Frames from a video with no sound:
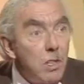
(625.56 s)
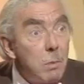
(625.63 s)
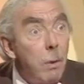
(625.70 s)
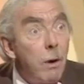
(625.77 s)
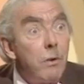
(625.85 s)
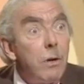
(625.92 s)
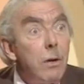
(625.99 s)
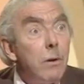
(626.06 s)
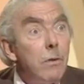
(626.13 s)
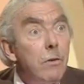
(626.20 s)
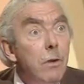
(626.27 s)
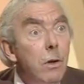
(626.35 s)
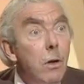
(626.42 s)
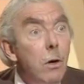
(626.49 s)

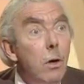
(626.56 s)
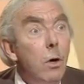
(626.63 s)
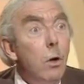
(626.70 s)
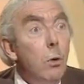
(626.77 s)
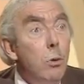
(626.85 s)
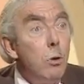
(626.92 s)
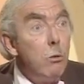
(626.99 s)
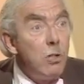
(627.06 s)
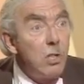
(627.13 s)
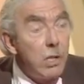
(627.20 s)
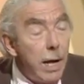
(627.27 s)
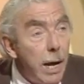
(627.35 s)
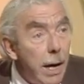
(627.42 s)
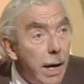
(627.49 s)
spotters who do
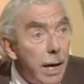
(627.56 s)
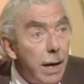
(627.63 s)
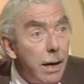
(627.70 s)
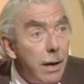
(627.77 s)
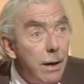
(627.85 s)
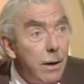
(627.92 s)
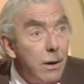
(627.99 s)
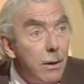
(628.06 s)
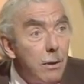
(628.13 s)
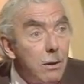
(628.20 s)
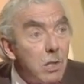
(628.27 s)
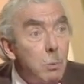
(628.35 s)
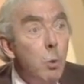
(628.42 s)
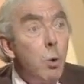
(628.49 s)
say
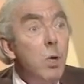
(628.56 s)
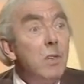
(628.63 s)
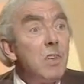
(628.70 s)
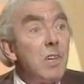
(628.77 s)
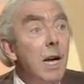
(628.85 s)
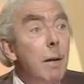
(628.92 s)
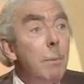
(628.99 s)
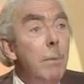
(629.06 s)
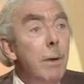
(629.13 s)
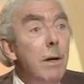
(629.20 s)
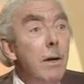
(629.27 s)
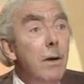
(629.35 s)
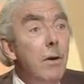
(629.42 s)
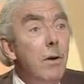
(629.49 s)
that spawns come
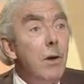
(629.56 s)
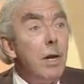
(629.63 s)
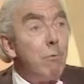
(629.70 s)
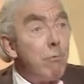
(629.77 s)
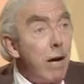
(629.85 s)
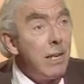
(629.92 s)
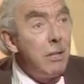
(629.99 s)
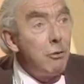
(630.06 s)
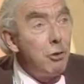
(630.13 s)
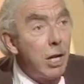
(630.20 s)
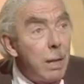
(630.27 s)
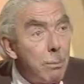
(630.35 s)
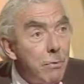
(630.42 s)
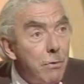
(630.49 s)
in a variety of
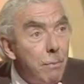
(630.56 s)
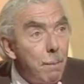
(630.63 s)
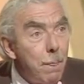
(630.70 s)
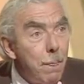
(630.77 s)
shapes.